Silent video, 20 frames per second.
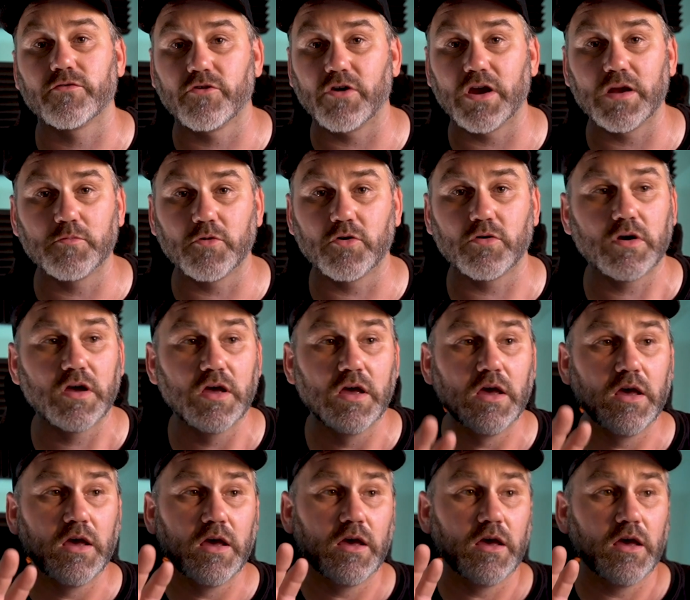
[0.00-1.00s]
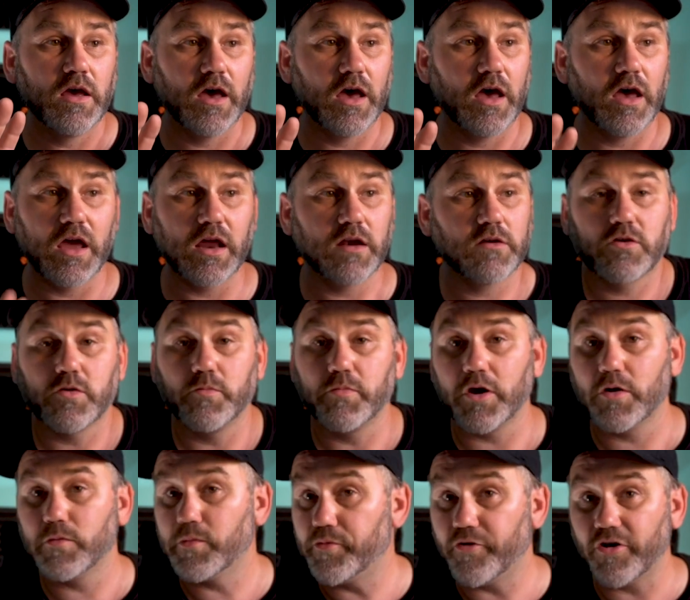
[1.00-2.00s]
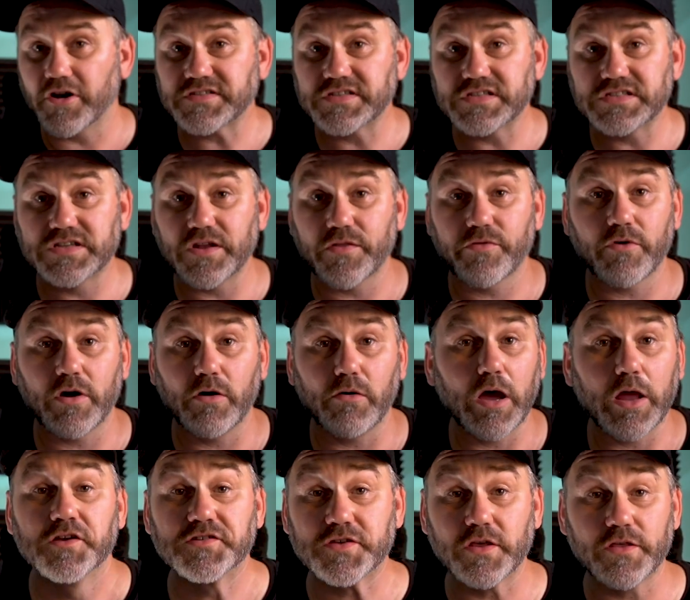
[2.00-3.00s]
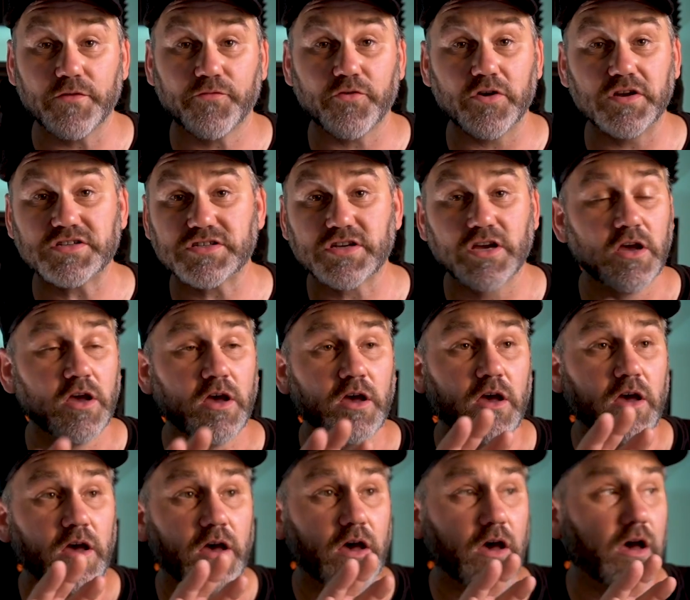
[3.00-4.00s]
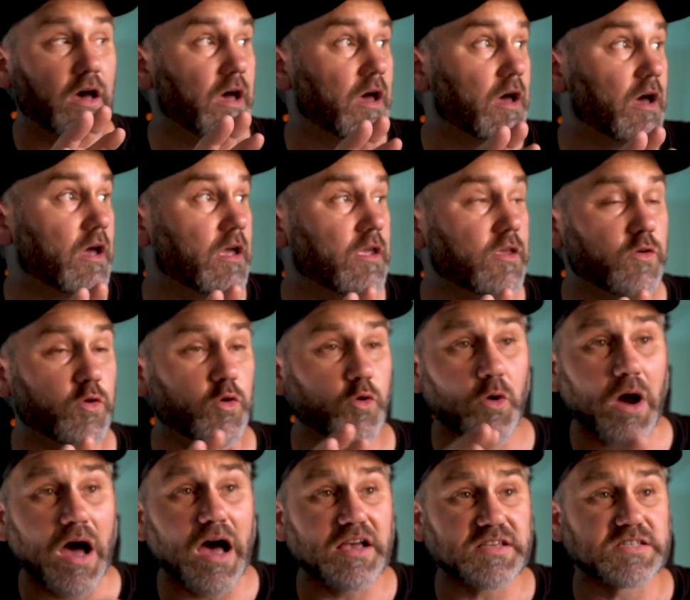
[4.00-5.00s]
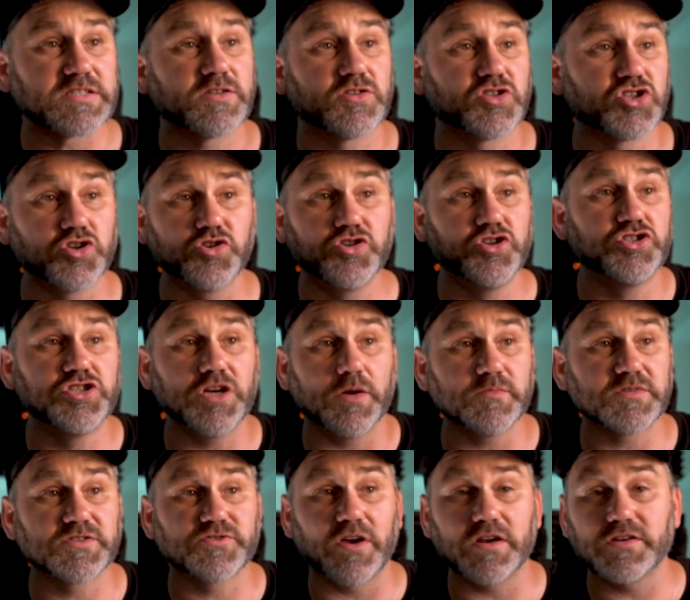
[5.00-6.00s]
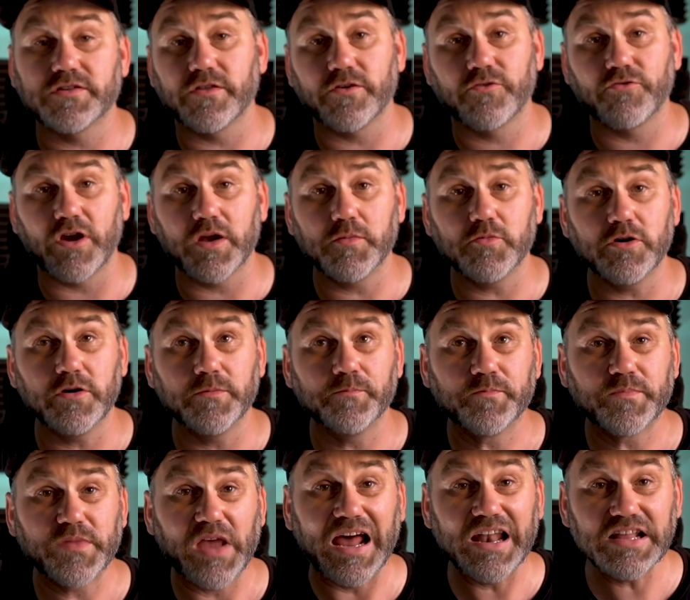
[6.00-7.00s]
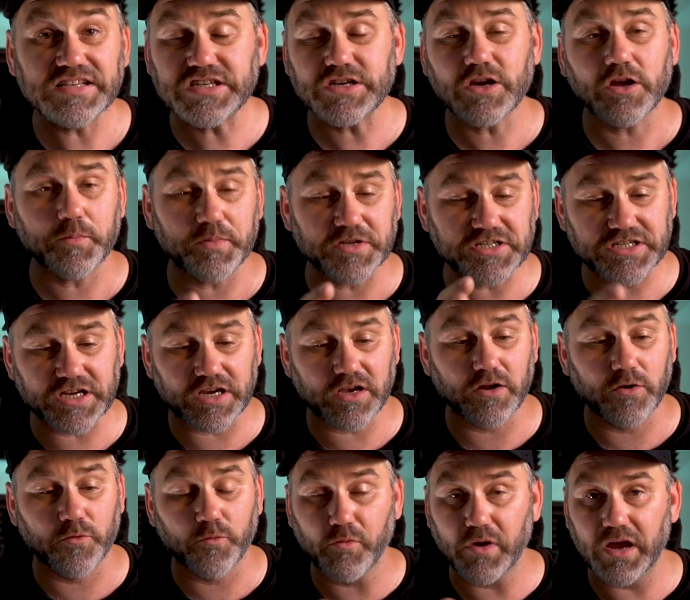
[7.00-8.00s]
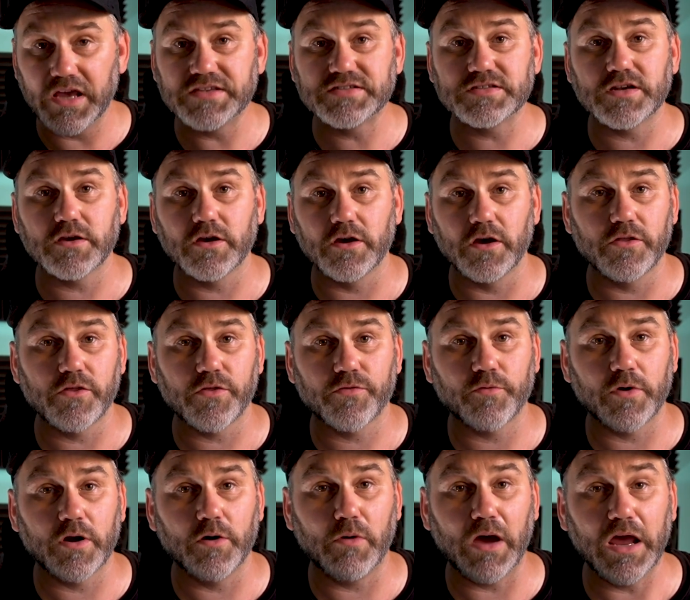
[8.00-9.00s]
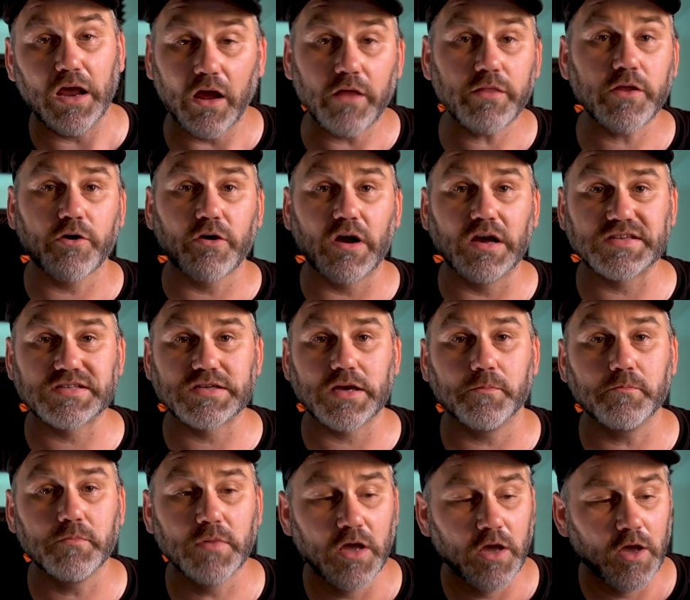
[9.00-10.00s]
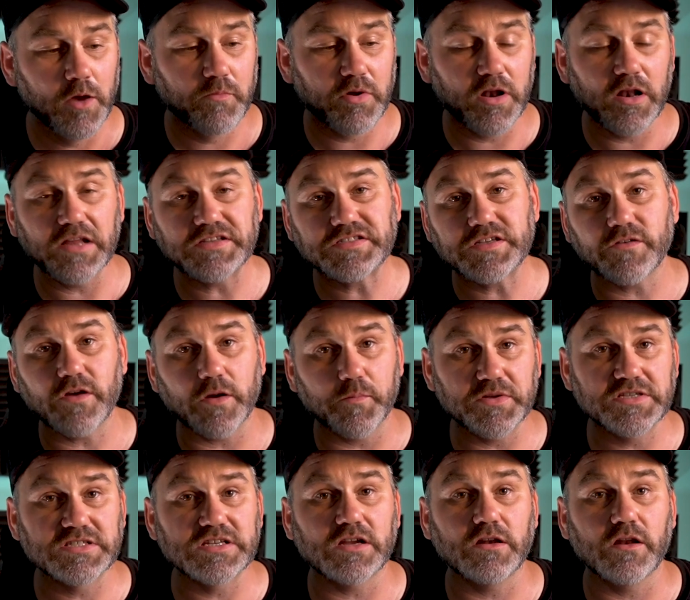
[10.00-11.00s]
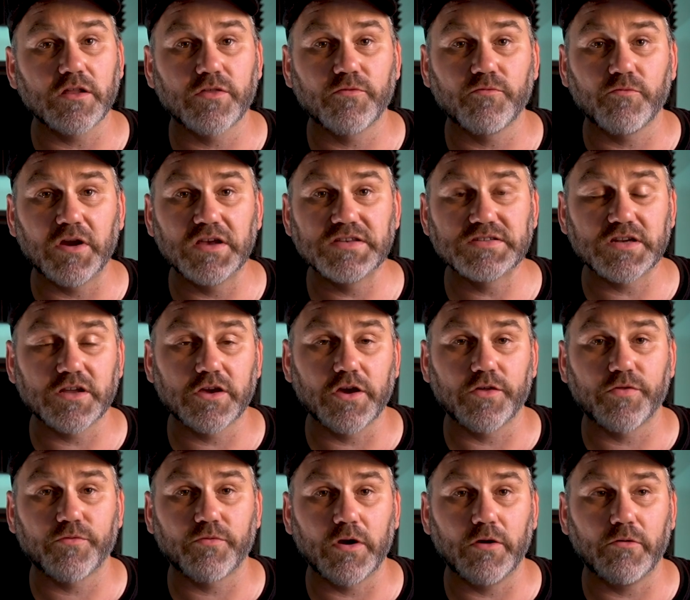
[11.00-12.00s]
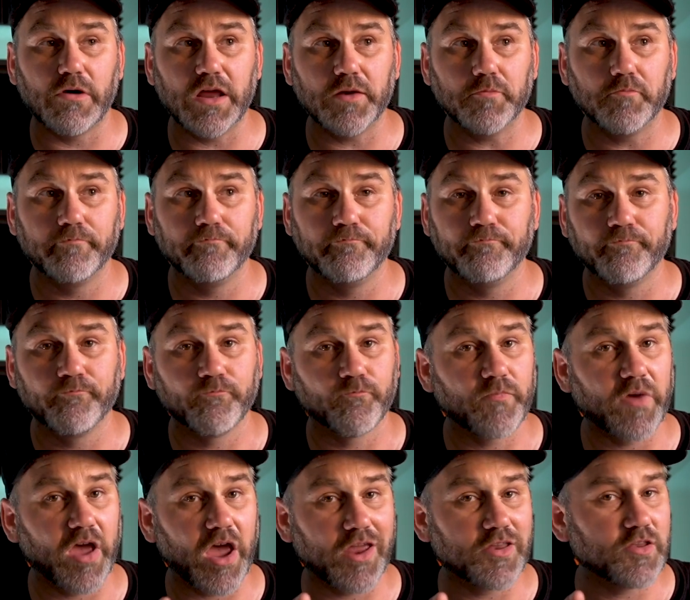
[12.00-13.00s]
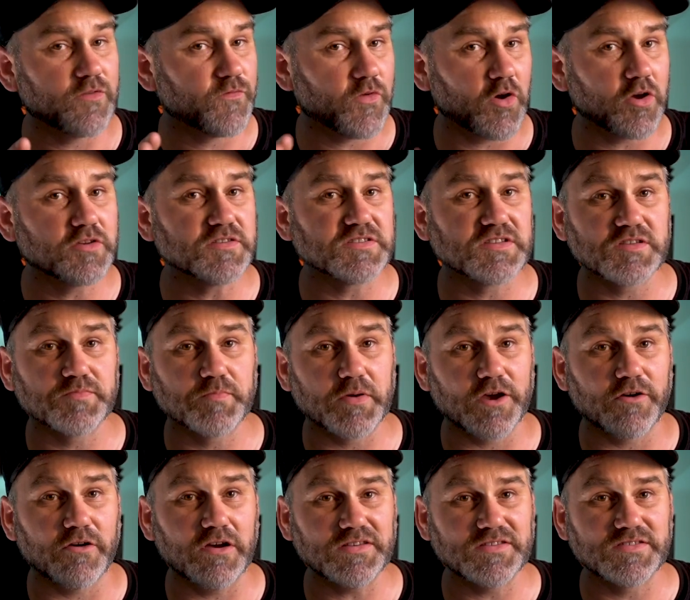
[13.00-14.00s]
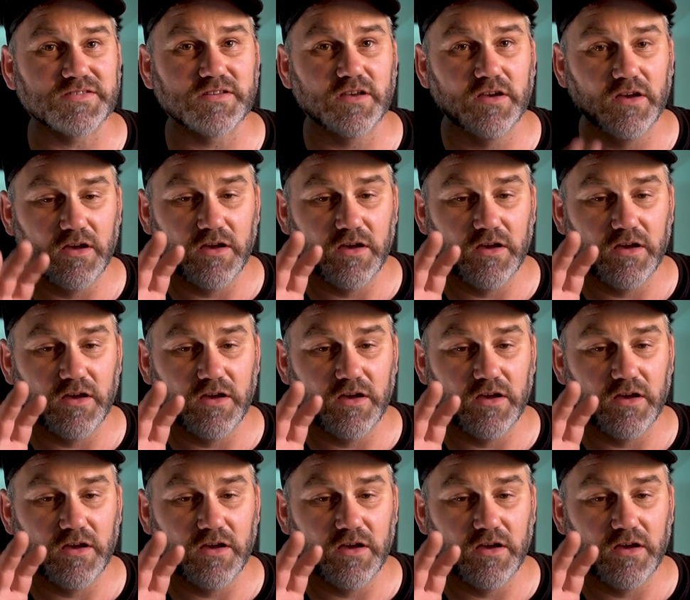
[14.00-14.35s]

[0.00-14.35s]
Creedmoor. And comparable prices to 308. So the fridge, you asked, should you jump straight to the Creedmoor? Unless you've got a particular reason to go the 308, and there are some, but unless you've got a particular reason to go 308, and your focus is PRS,